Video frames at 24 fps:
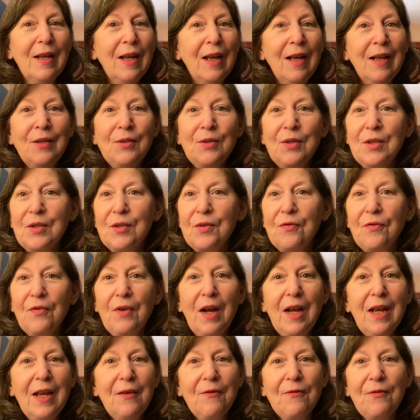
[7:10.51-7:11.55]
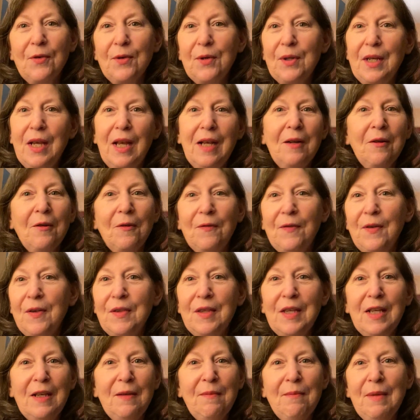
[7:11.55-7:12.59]
and just write for 10 or
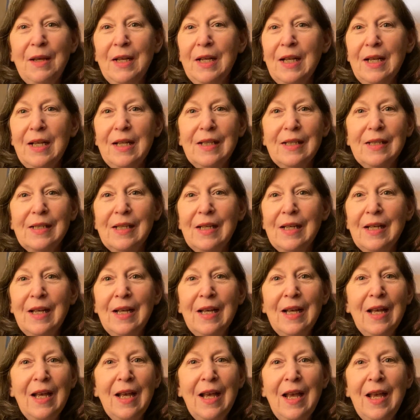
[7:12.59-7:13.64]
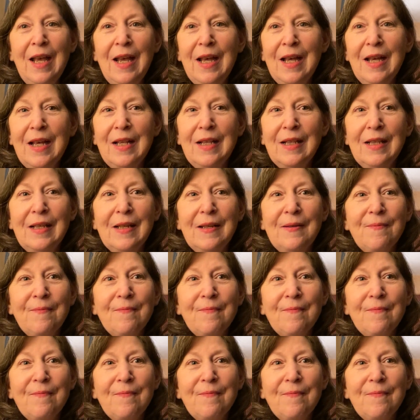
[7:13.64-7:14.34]
15 minutes. And